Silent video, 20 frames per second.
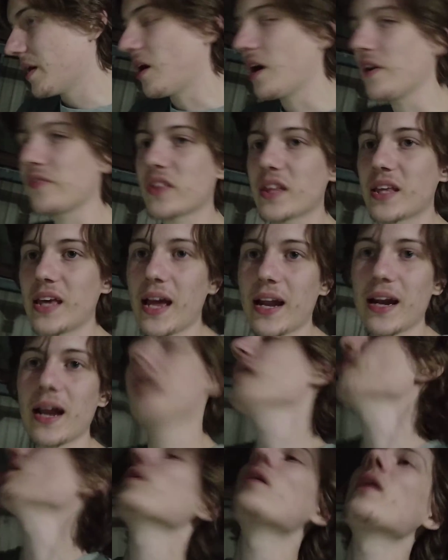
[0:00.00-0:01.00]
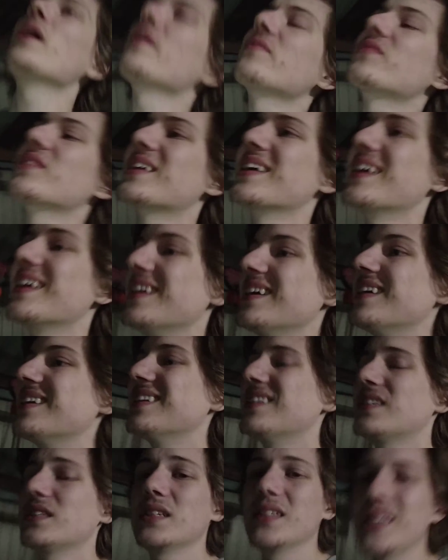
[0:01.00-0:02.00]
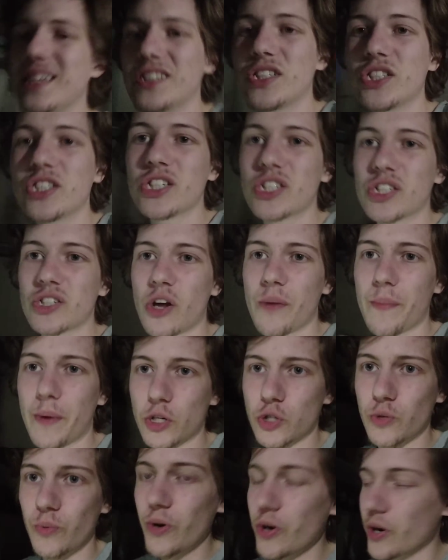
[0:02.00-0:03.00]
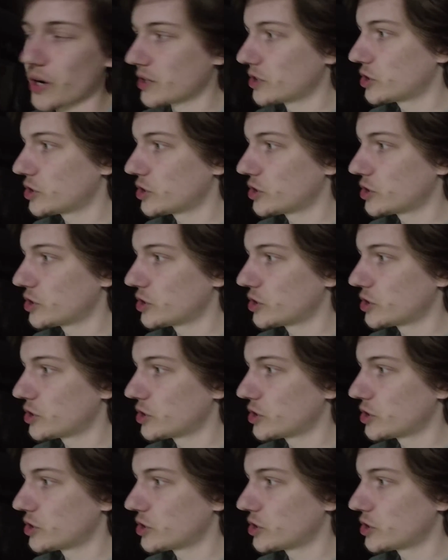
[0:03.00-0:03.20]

I have to get out, I have to get in, and it's just so much work.